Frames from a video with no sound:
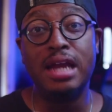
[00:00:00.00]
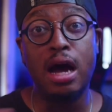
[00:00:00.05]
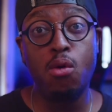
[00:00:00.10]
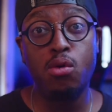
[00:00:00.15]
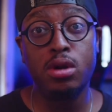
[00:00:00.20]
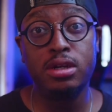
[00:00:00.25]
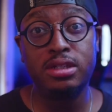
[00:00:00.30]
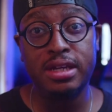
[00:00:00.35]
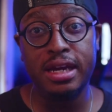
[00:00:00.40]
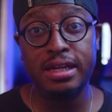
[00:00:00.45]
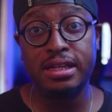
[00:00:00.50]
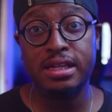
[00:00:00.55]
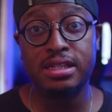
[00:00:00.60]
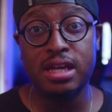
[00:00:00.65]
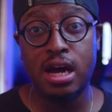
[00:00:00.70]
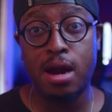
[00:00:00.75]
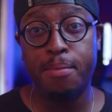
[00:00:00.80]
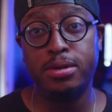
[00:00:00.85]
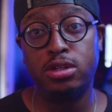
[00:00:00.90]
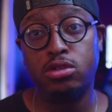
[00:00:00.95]
I want to take
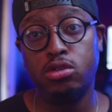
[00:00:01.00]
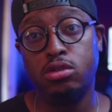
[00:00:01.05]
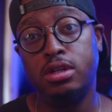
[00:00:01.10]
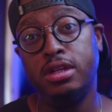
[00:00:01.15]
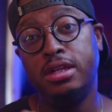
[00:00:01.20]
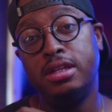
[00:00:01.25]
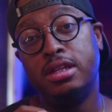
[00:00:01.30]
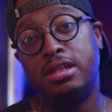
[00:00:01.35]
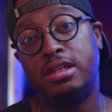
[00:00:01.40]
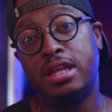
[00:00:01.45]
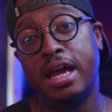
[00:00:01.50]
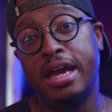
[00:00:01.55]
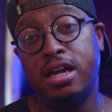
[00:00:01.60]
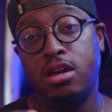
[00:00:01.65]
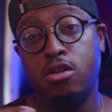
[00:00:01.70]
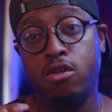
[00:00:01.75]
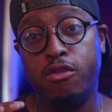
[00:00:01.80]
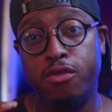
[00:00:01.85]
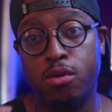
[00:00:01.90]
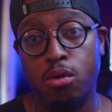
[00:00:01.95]
this opportunity to
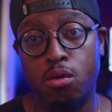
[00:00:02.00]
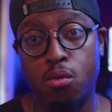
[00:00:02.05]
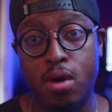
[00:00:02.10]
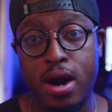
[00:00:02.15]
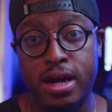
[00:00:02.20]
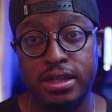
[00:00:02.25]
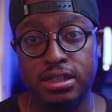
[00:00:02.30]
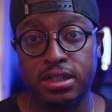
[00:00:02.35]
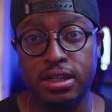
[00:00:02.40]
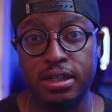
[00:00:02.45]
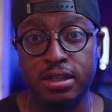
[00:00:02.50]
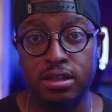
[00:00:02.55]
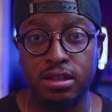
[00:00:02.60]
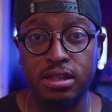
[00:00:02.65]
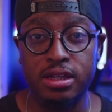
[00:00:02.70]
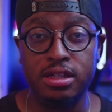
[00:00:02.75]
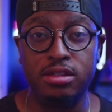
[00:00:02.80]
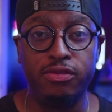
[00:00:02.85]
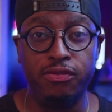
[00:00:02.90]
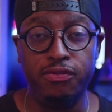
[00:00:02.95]
thank you for watching
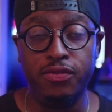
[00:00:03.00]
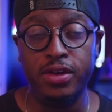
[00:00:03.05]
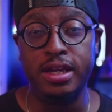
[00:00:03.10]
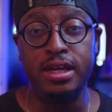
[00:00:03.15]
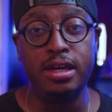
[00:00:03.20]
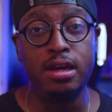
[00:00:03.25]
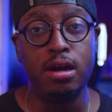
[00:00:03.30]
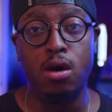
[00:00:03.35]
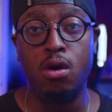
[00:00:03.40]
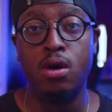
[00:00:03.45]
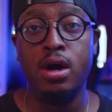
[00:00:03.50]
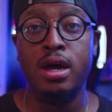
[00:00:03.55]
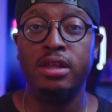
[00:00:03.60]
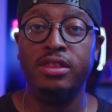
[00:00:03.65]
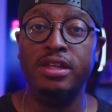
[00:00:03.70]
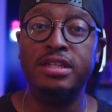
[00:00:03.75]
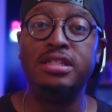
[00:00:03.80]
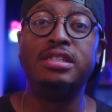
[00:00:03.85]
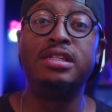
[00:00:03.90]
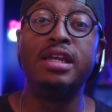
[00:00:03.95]
this video.
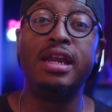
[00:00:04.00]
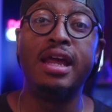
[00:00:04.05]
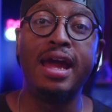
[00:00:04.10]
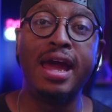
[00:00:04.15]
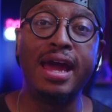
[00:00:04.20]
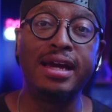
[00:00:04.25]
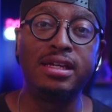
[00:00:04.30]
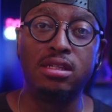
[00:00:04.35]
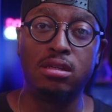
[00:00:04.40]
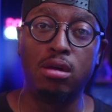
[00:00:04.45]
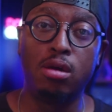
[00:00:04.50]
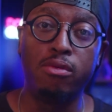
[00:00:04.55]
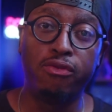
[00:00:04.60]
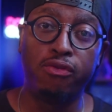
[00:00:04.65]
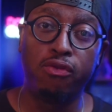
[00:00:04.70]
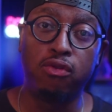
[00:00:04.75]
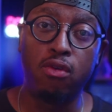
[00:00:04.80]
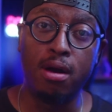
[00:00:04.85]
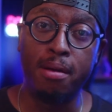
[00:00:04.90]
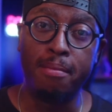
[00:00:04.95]
This is an
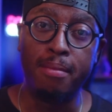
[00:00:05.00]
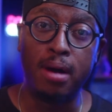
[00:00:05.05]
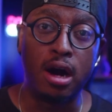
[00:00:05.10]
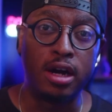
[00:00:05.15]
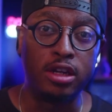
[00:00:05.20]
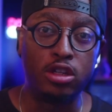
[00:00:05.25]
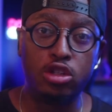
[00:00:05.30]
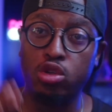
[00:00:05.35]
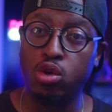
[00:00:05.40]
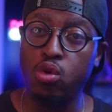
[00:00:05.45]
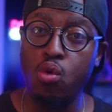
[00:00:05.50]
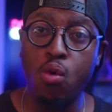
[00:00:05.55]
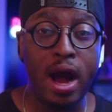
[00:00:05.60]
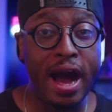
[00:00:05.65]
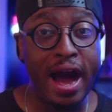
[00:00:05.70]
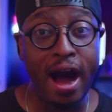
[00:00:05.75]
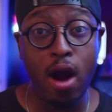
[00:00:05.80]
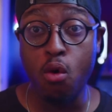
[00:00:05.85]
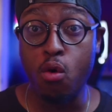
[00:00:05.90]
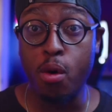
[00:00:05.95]
excerpt from a
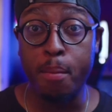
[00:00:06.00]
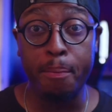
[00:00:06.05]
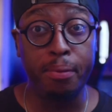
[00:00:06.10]
two-hour